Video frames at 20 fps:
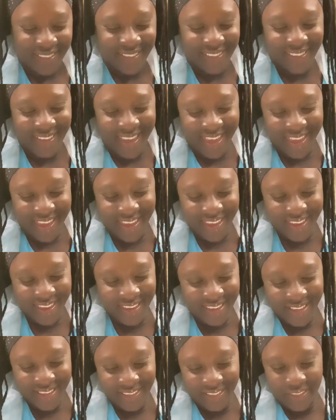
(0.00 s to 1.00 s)

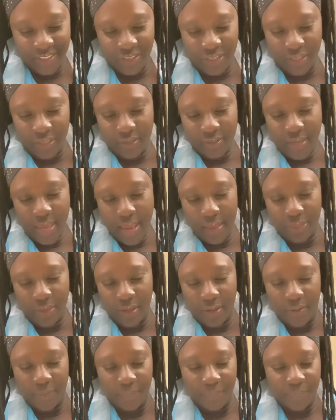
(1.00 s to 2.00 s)
Yes, you just take
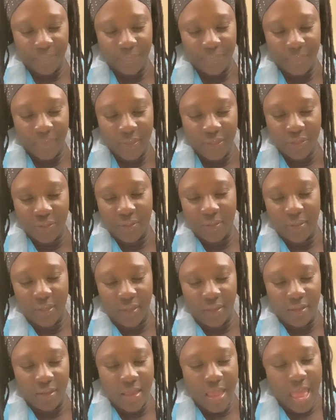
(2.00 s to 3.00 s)

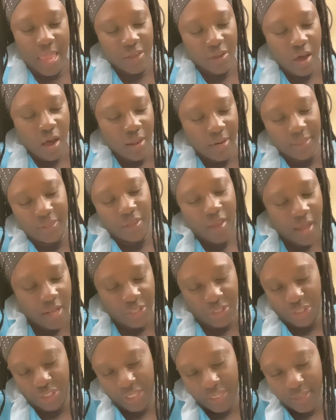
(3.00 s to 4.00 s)
I call it
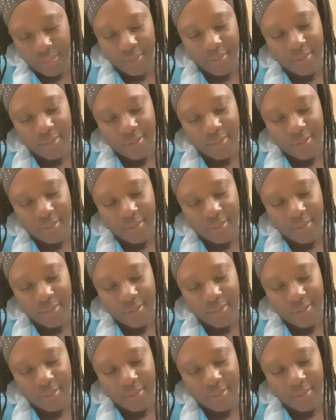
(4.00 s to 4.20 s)
hushy.